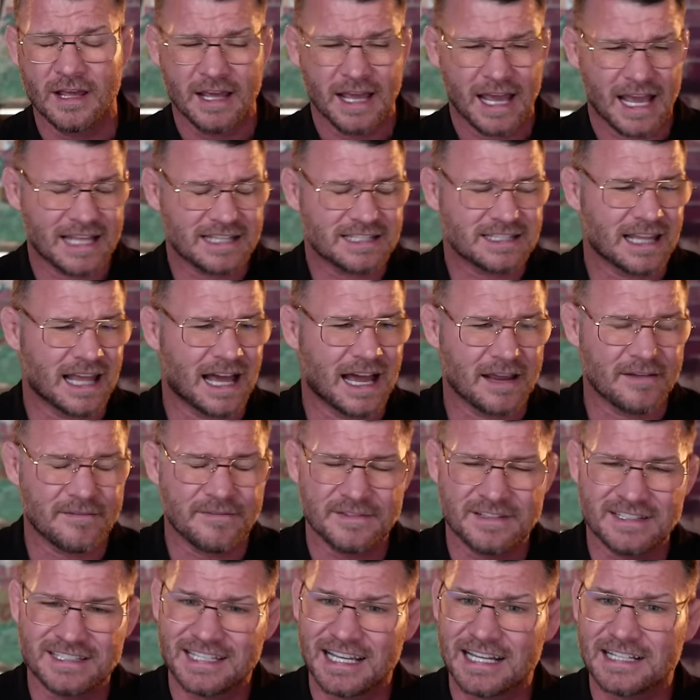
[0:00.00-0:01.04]
It's like
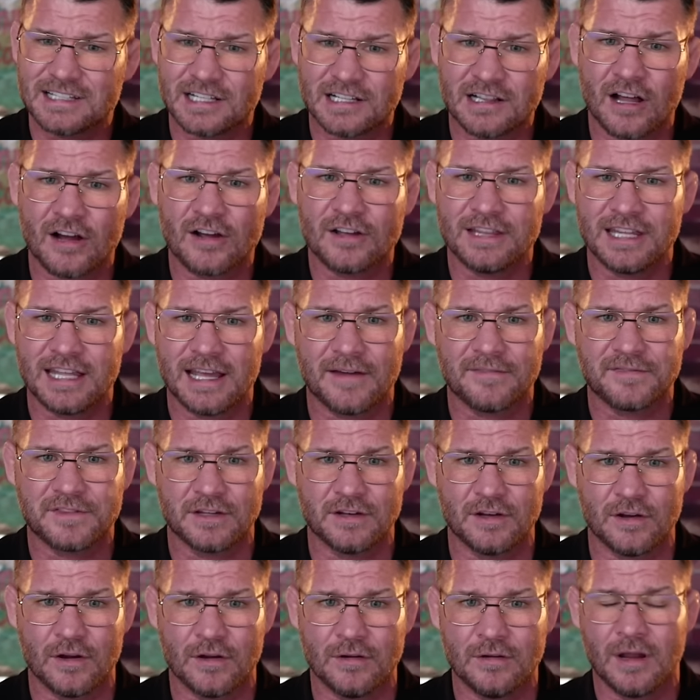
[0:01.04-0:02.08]
six o'clock in the
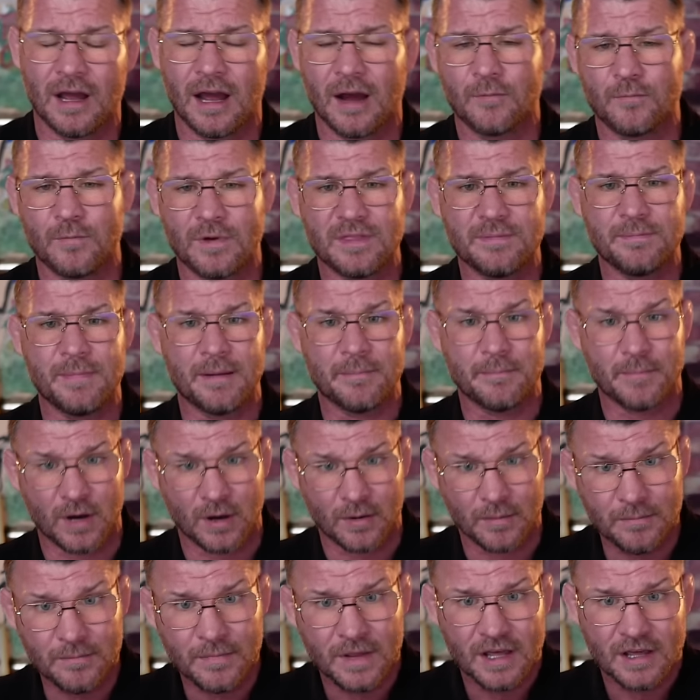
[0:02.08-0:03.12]
afternoon. I'm with my
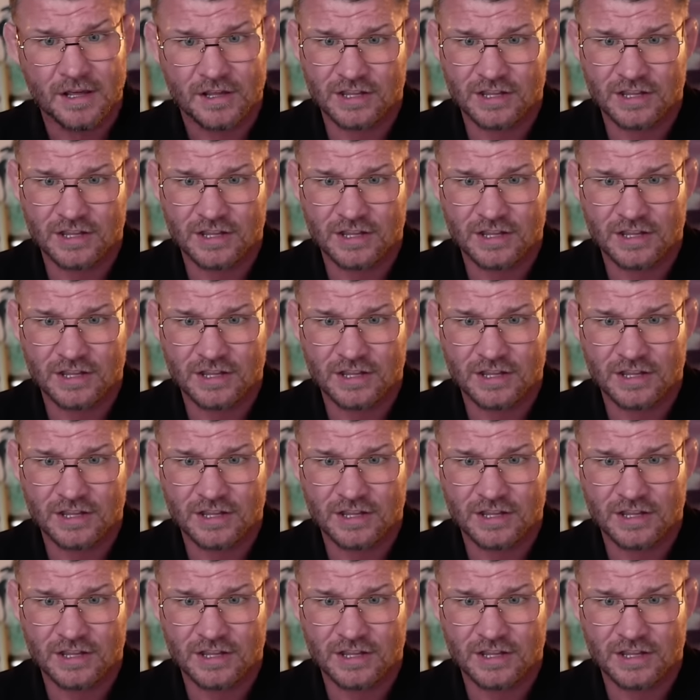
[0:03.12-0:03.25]
mum.